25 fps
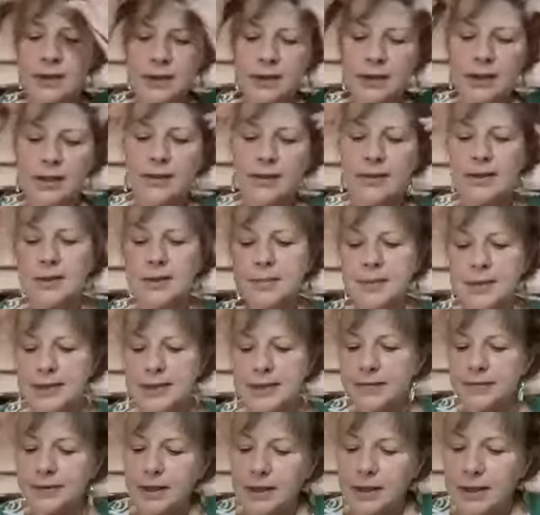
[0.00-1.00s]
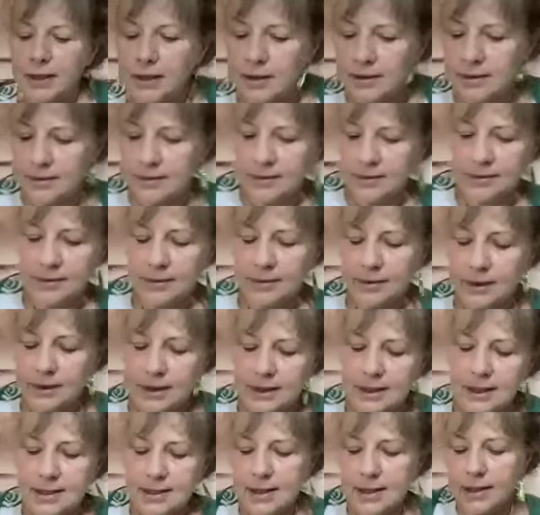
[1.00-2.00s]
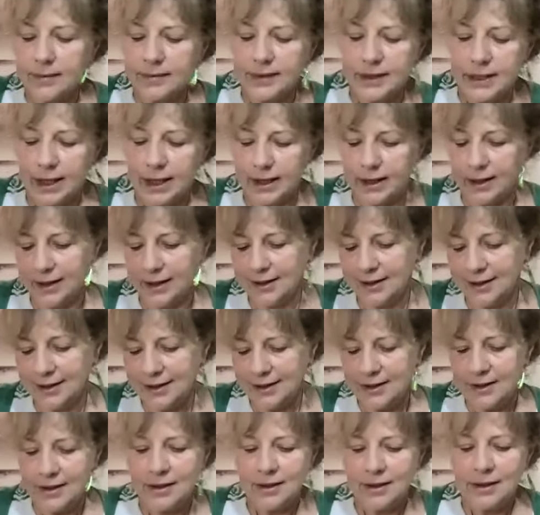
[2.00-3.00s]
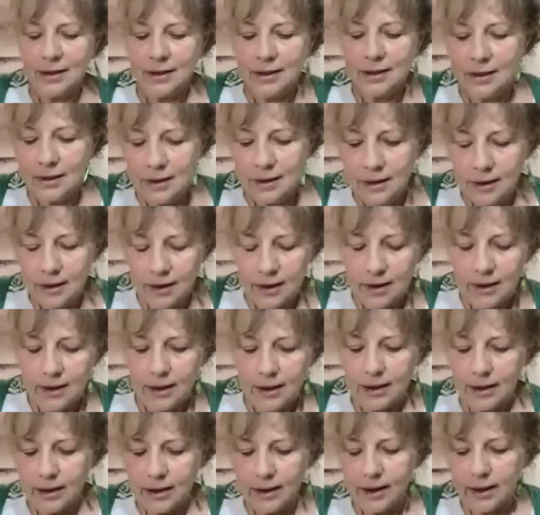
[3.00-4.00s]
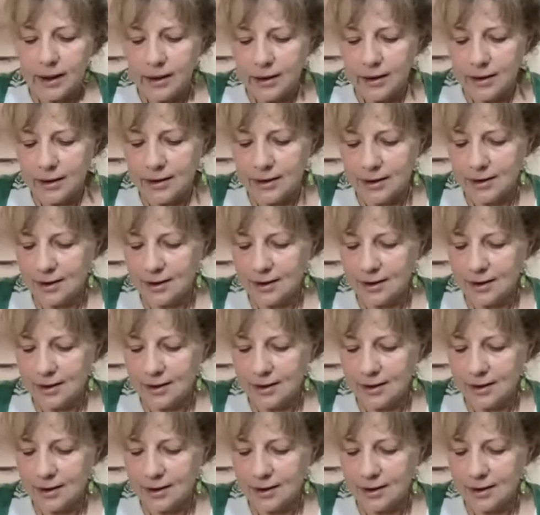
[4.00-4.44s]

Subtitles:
okay, specifically, because it's liver day. And I